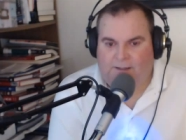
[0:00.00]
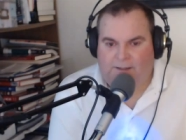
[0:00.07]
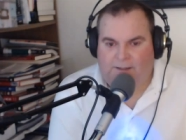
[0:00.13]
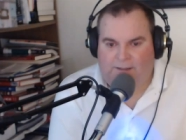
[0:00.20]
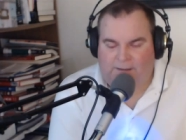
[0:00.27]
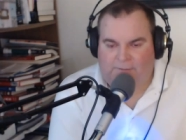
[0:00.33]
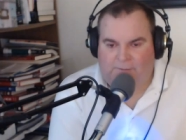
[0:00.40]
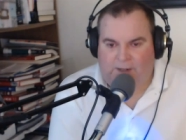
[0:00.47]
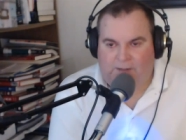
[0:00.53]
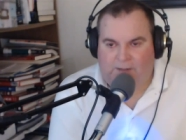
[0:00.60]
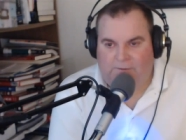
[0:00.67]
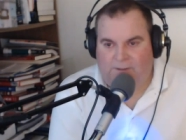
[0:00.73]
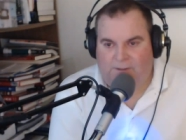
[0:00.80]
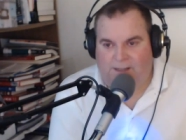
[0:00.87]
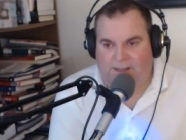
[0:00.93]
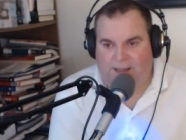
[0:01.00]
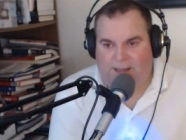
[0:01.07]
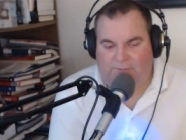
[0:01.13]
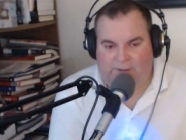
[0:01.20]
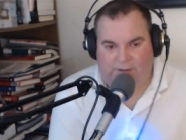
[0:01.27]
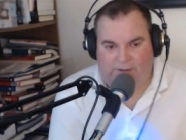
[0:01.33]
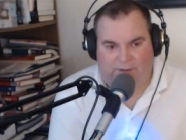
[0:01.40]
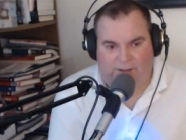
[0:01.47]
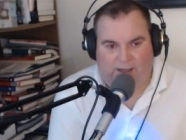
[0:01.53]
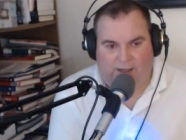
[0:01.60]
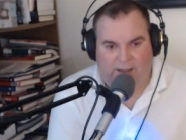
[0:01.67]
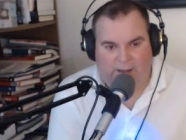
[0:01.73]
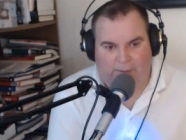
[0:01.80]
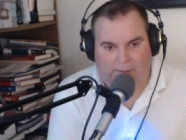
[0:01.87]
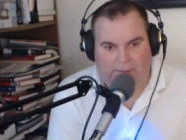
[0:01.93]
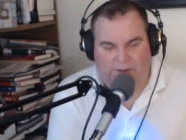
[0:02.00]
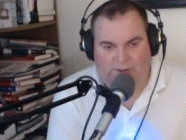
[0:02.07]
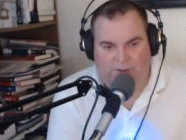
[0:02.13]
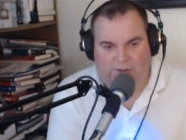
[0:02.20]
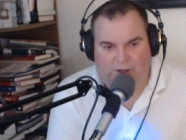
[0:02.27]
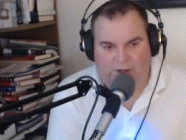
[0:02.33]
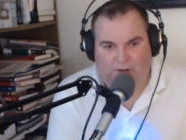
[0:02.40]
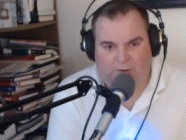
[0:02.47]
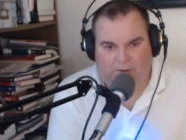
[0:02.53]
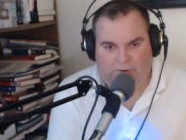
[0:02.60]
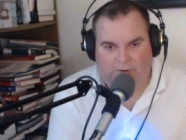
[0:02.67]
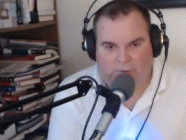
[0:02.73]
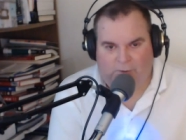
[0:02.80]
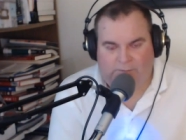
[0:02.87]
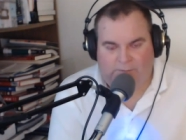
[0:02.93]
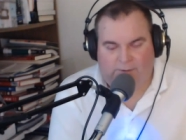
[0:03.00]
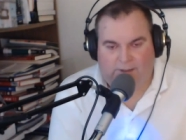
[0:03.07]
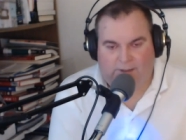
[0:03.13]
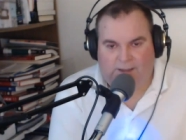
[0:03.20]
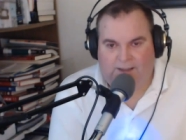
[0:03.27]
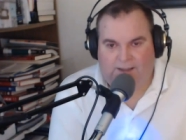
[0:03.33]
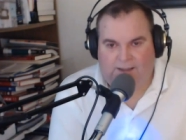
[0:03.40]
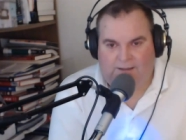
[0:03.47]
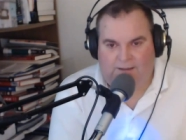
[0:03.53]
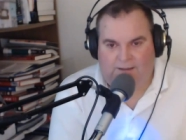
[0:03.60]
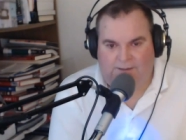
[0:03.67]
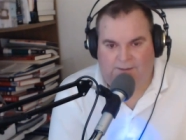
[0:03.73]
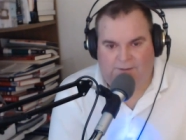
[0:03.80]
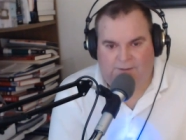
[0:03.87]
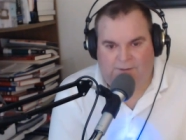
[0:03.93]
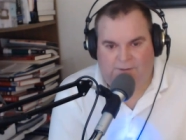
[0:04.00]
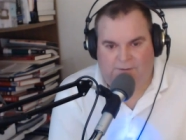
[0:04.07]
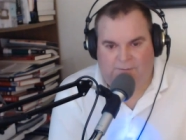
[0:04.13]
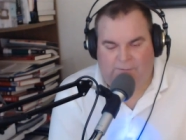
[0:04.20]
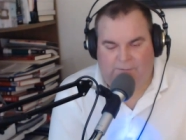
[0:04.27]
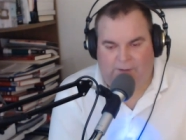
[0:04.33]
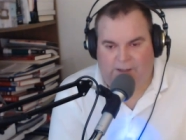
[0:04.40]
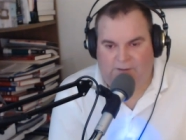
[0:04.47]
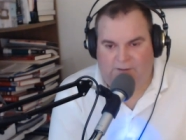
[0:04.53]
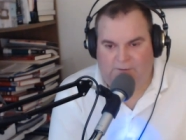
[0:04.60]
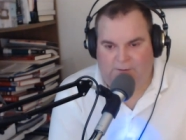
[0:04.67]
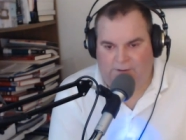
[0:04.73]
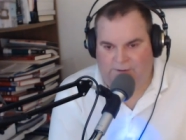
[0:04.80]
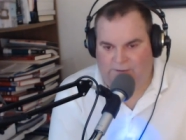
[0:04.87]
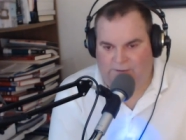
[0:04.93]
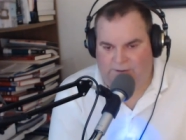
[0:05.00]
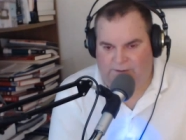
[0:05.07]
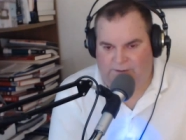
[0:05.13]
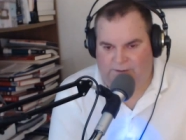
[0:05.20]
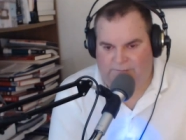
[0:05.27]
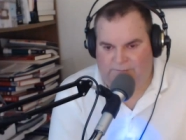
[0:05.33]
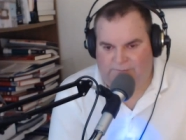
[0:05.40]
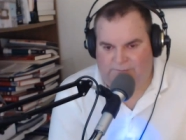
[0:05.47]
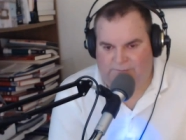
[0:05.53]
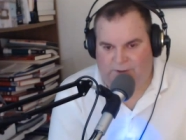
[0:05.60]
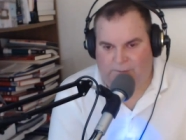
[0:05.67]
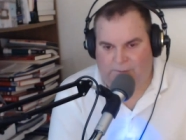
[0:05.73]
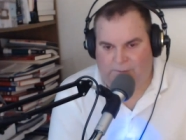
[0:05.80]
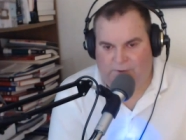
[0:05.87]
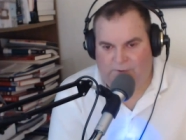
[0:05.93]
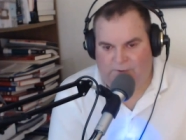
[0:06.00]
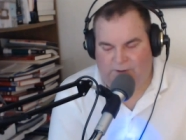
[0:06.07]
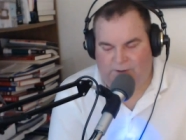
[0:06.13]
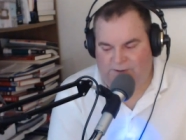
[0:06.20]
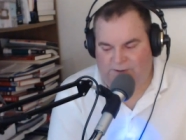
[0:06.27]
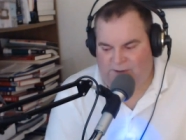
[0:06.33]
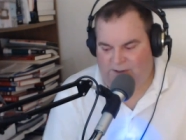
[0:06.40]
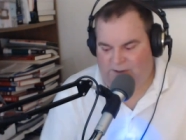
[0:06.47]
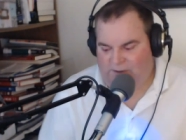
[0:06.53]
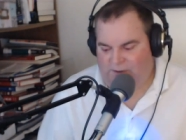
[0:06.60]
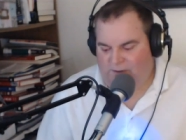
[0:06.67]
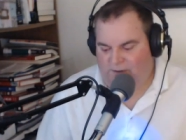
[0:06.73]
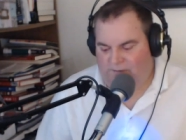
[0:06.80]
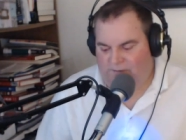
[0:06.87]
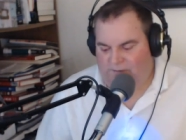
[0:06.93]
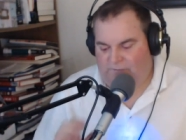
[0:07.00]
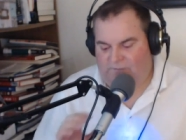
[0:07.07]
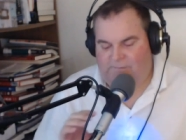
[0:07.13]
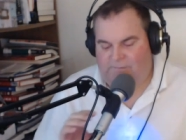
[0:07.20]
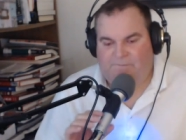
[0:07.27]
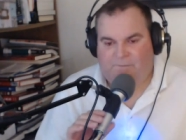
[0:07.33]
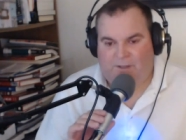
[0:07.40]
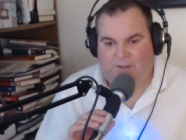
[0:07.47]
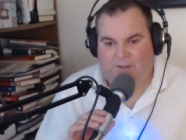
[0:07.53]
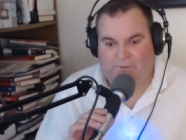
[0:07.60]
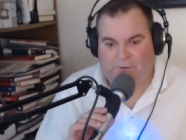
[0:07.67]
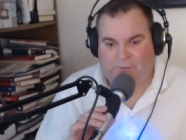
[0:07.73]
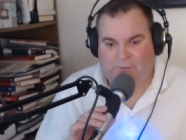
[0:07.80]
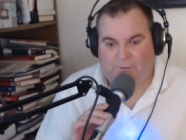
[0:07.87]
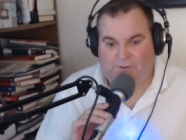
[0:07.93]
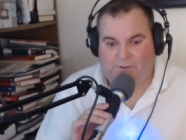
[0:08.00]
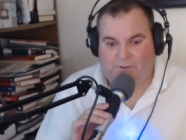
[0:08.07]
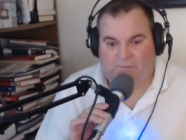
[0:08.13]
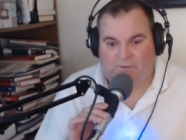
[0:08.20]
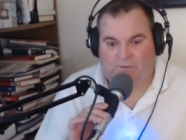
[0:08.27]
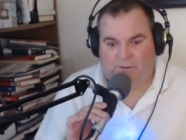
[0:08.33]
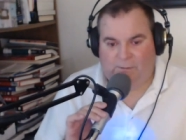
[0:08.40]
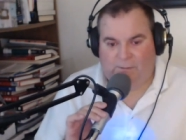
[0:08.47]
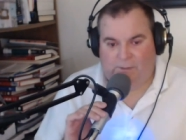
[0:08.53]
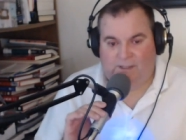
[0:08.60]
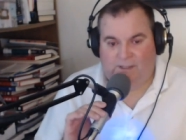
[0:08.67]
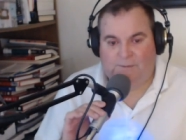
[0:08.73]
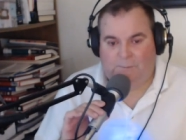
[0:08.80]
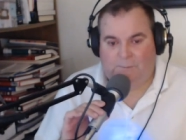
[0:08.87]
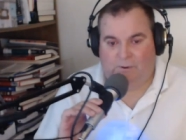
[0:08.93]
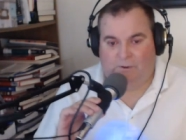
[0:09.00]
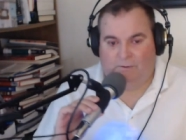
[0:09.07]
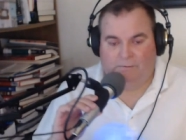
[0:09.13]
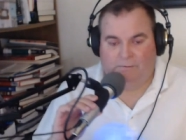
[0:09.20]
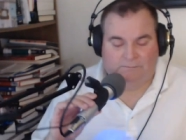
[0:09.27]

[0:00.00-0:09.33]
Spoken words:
rather than having the guy up in the chair do it. I just don't follow this computerization of specifically baseball.